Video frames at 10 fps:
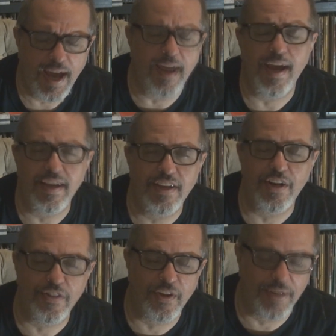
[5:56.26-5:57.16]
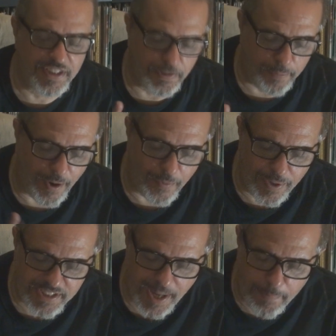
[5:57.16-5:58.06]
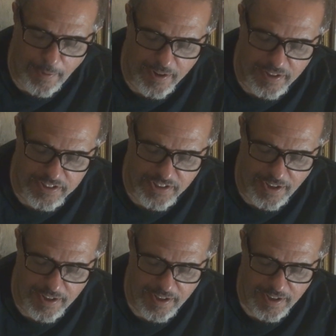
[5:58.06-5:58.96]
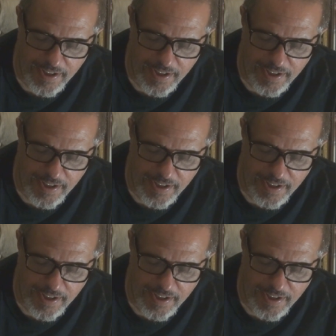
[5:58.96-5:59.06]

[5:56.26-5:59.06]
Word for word: eh, you know there is a part what's that part in the song